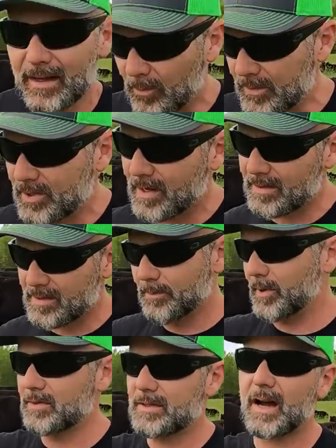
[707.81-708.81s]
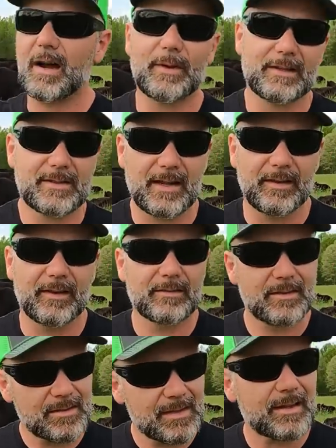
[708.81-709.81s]
I want you guys to post comments down there.
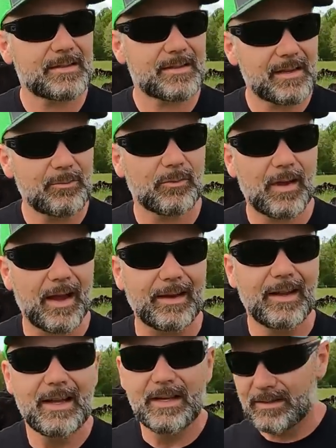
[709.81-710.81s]
Does that seem right?